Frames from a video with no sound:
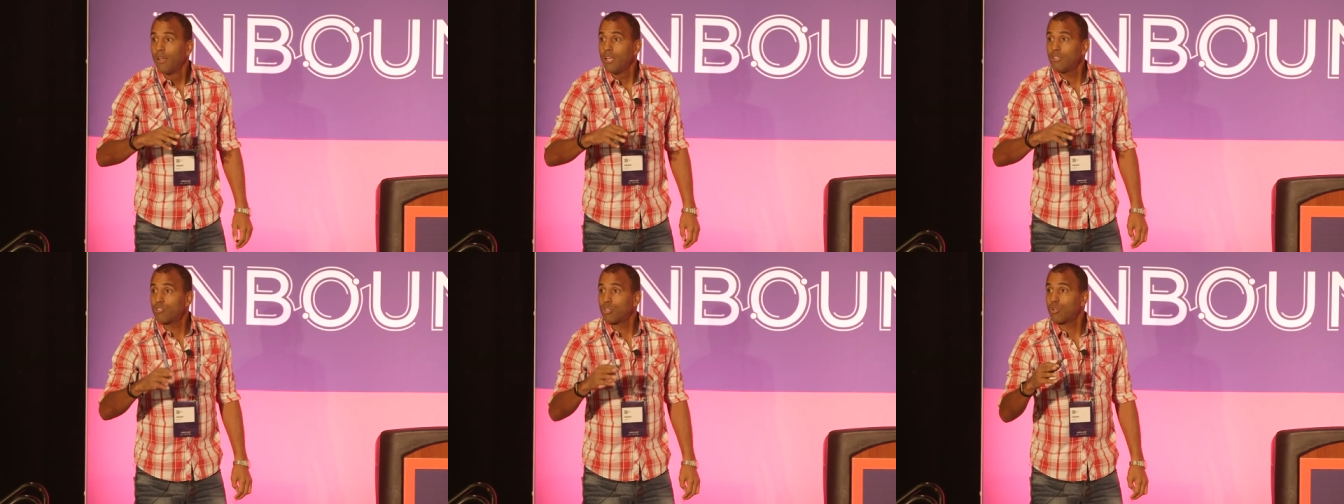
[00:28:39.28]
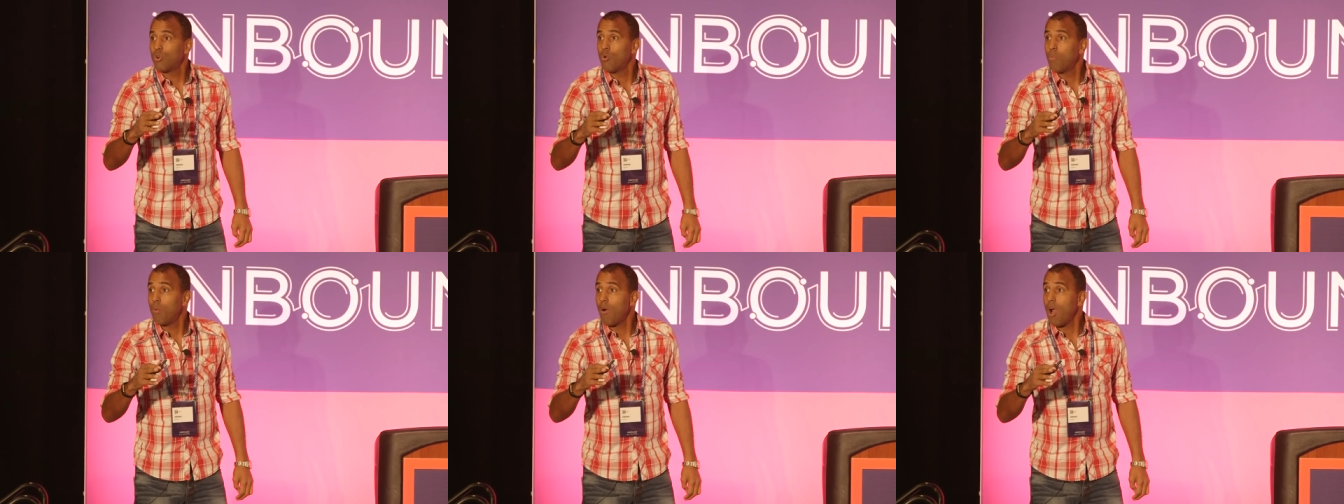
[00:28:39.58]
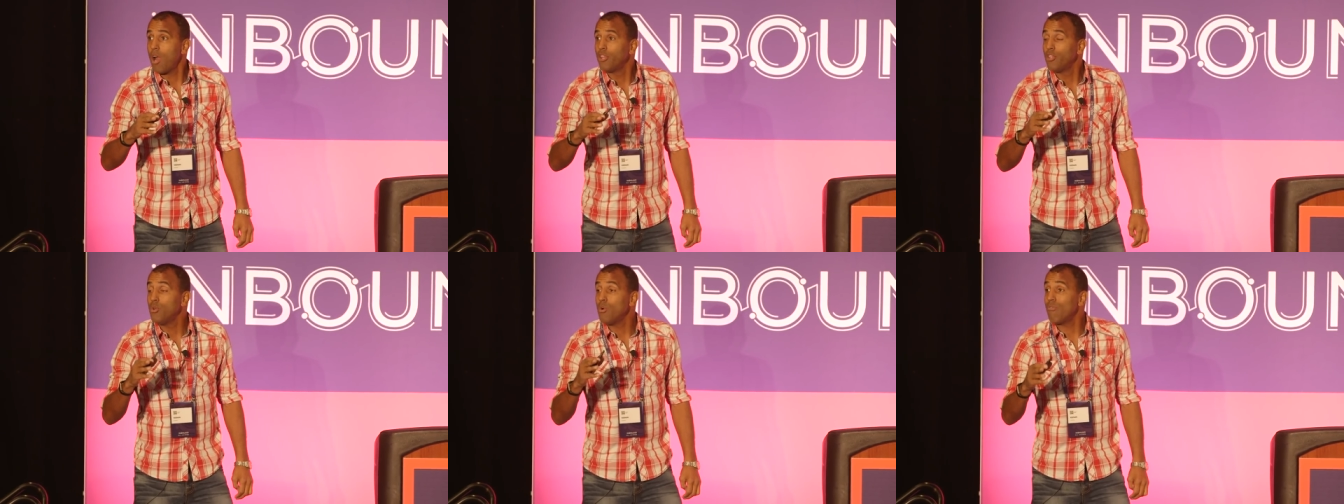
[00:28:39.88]
This is the cool
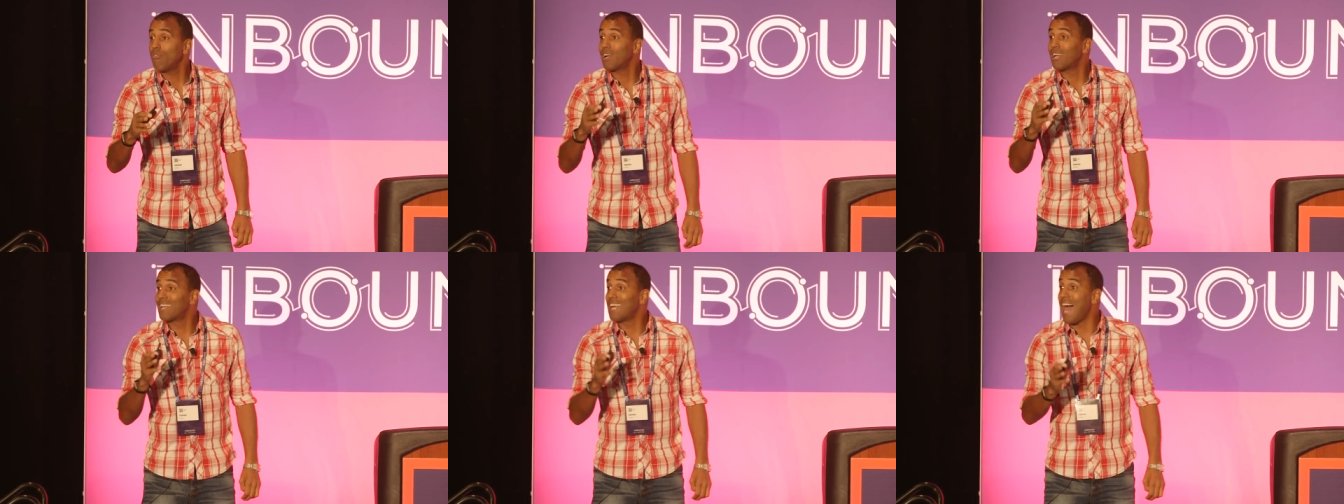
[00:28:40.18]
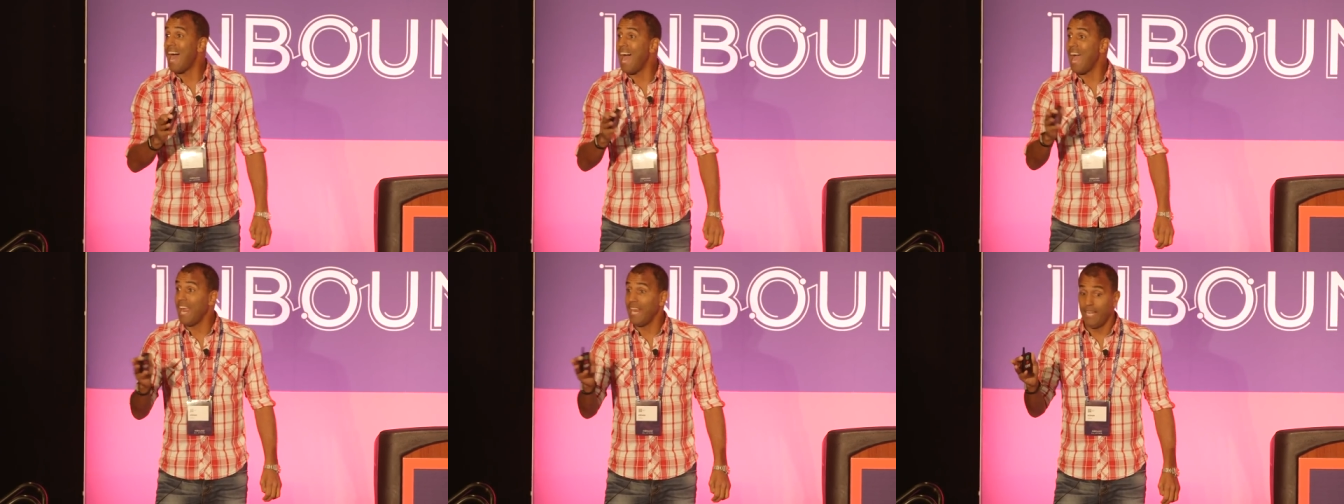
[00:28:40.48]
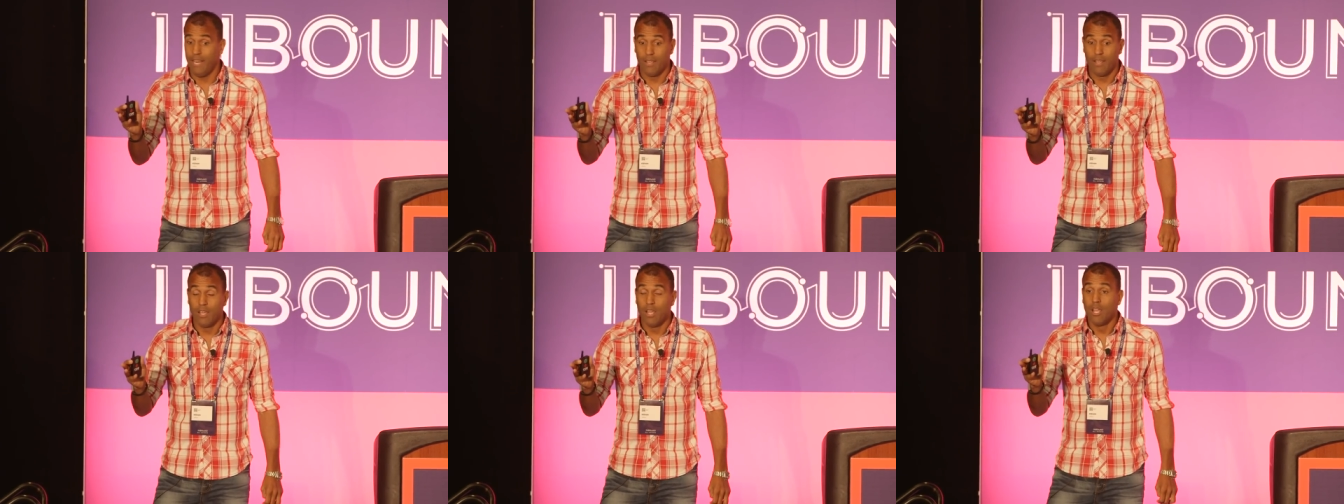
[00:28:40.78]
part. You have a
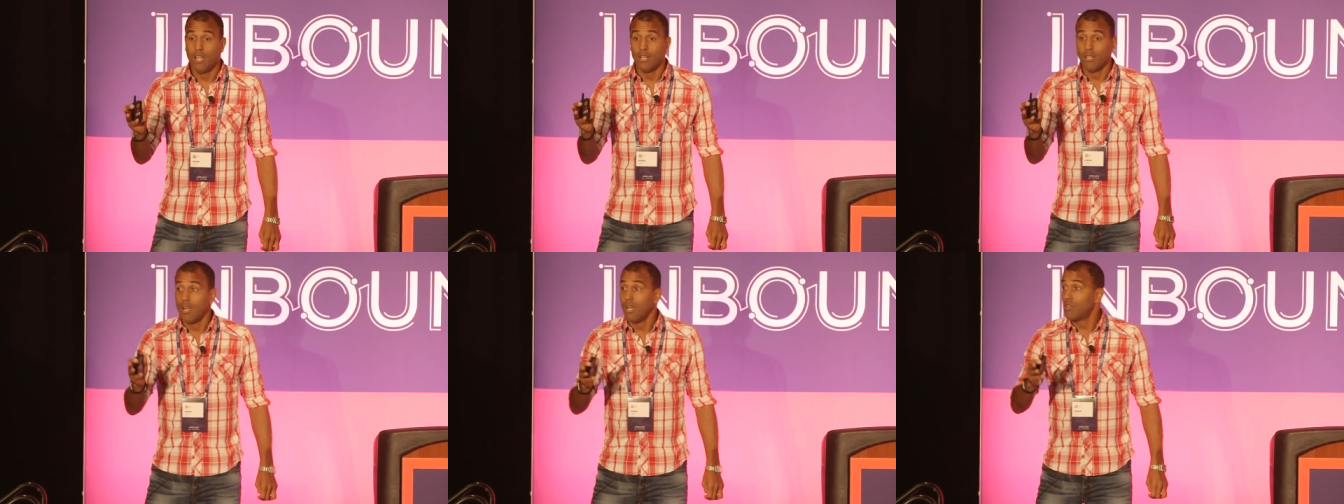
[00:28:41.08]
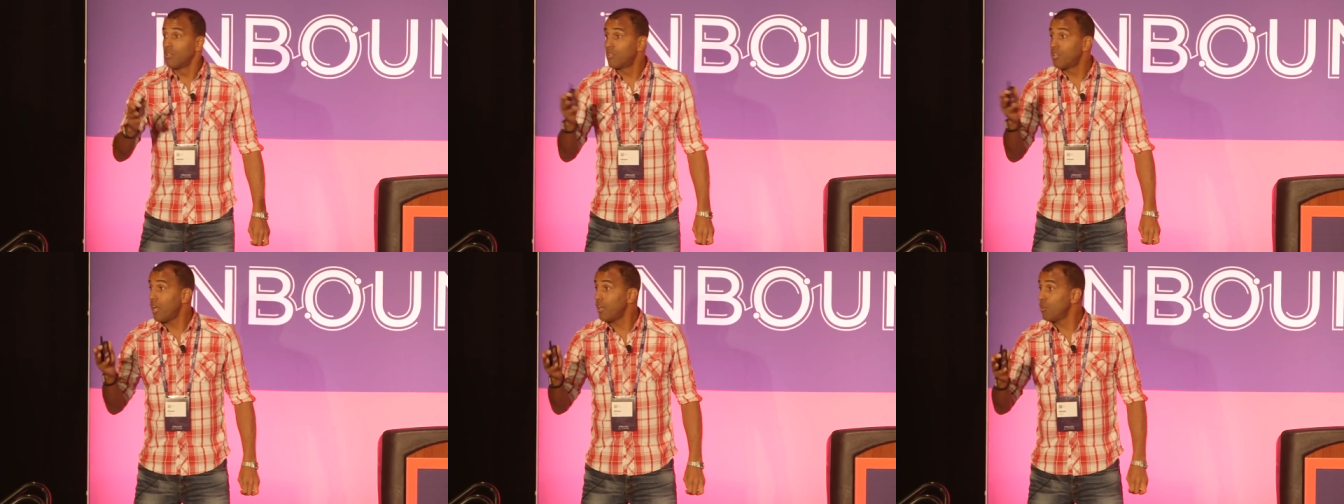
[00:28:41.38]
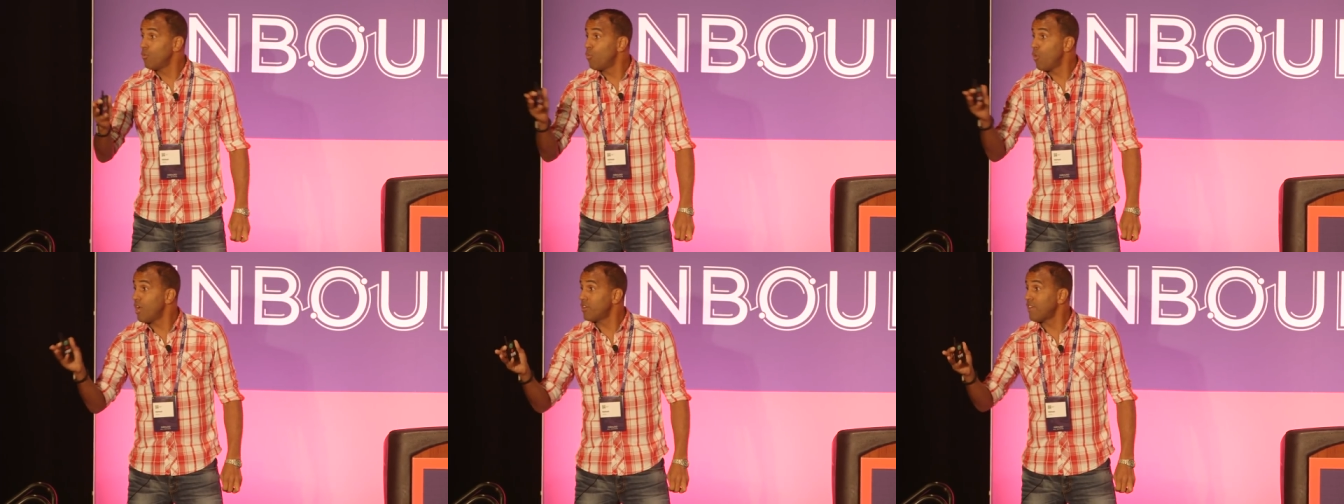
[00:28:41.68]
guide to tell
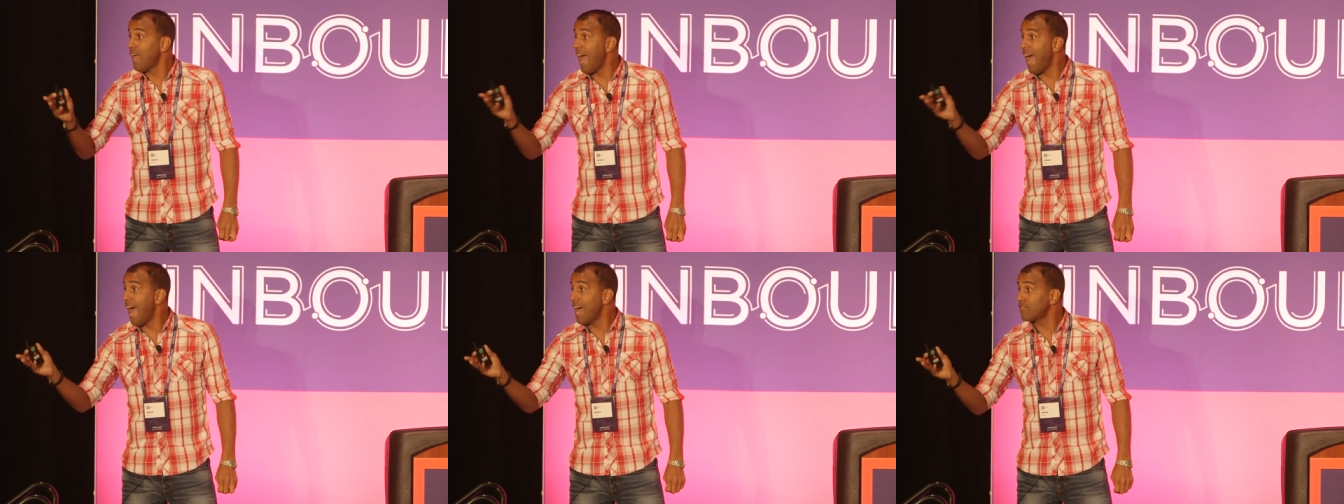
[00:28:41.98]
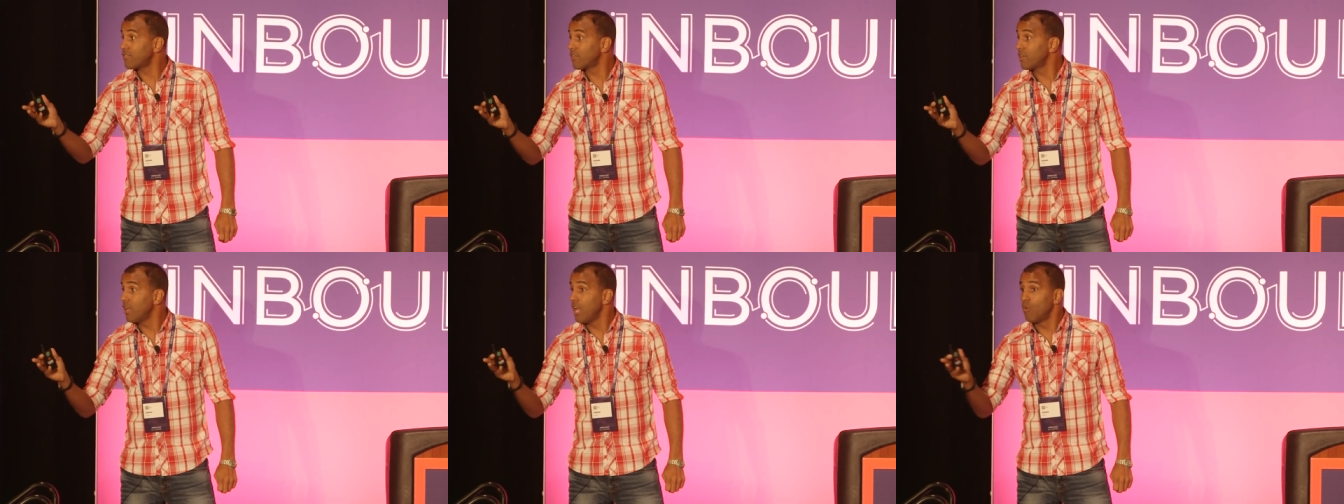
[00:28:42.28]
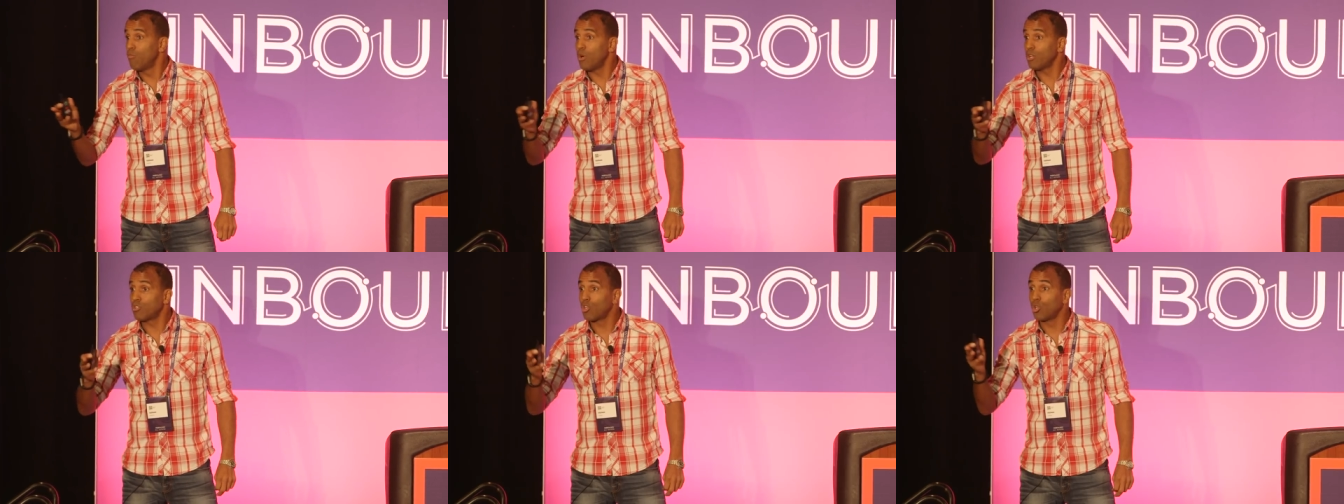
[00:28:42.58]
you where to ask
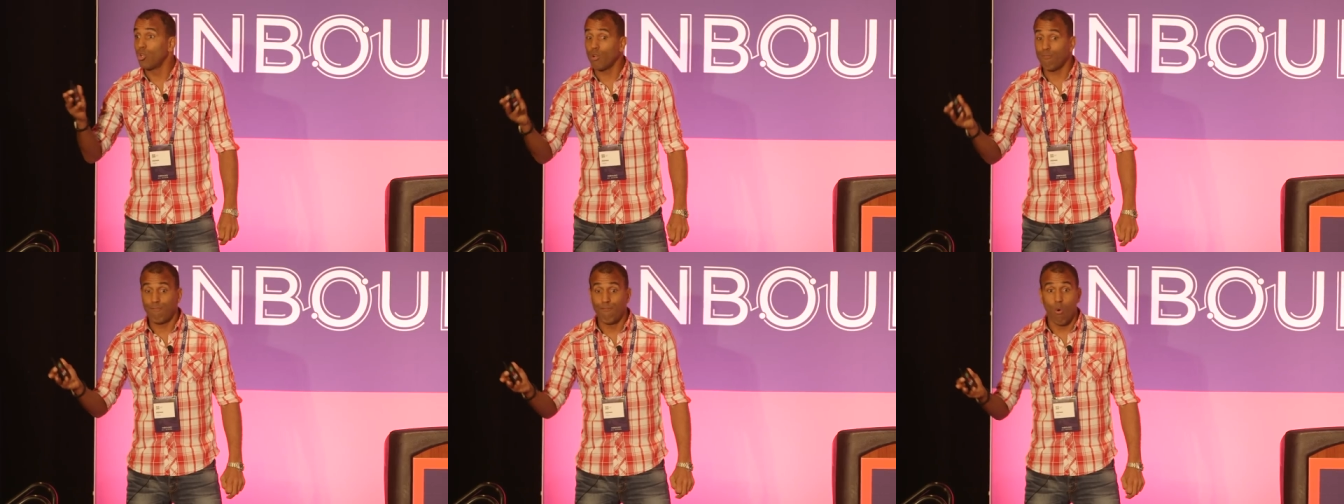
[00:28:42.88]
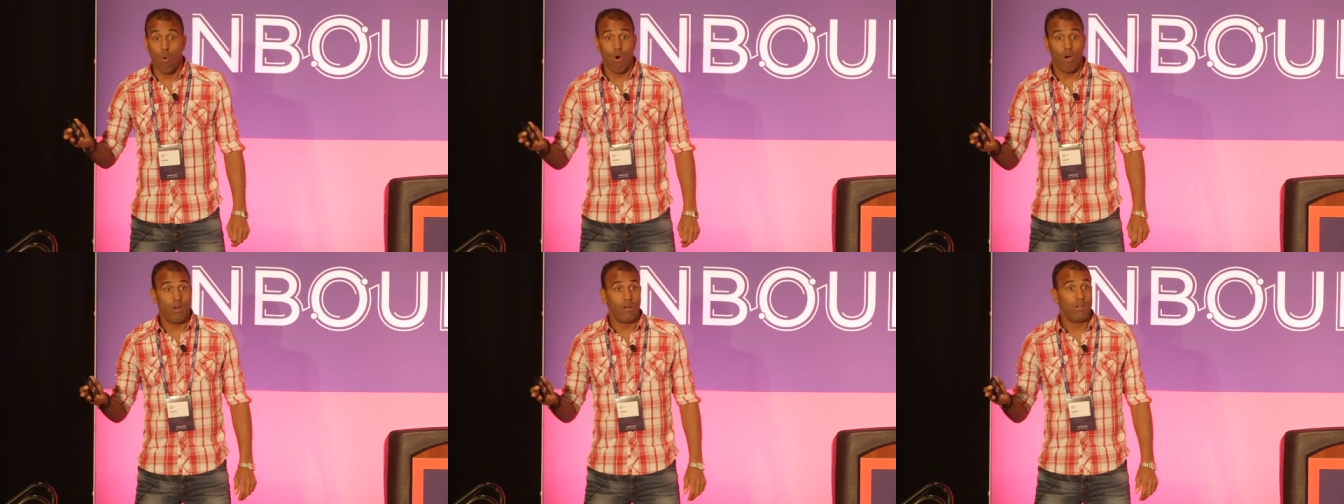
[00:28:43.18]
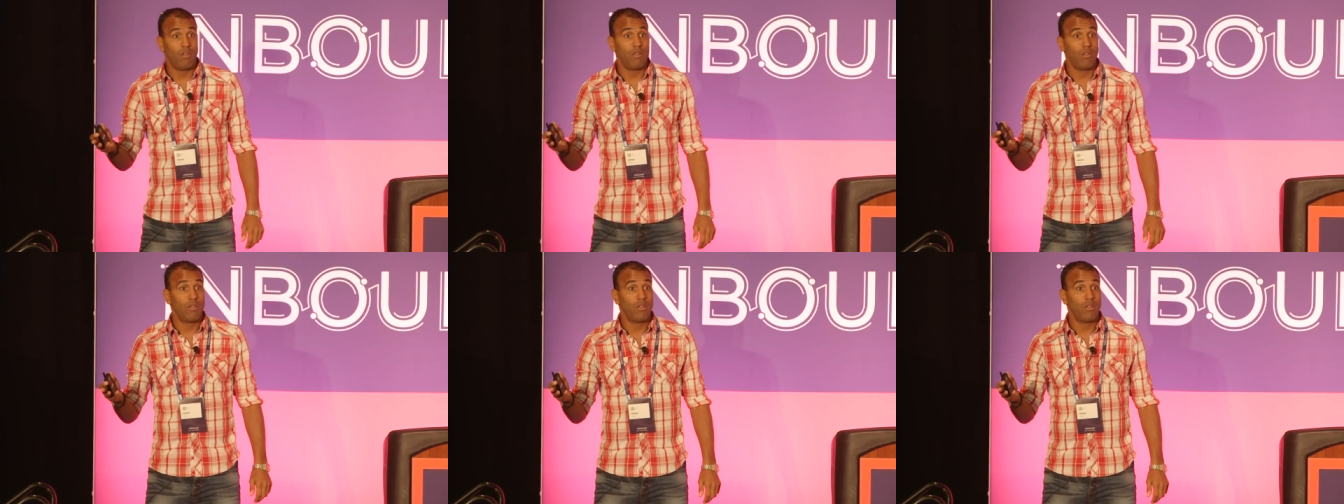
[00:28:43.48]
and what to look for.